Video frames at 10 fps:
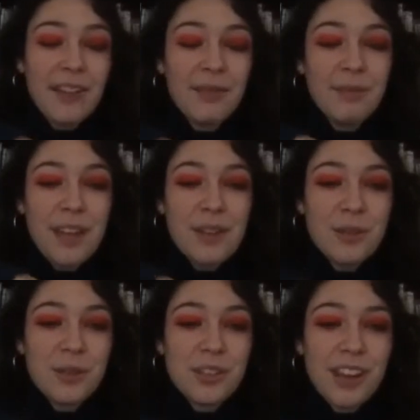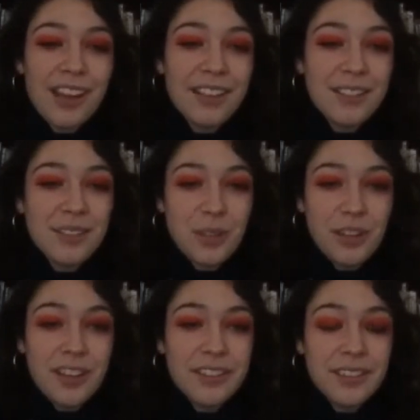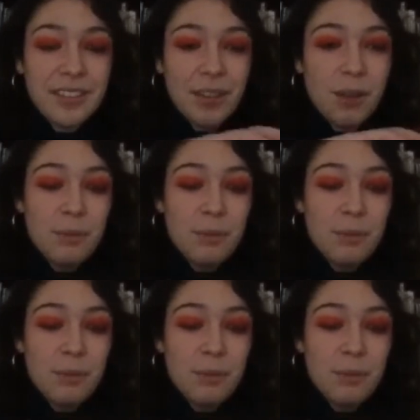mental state during the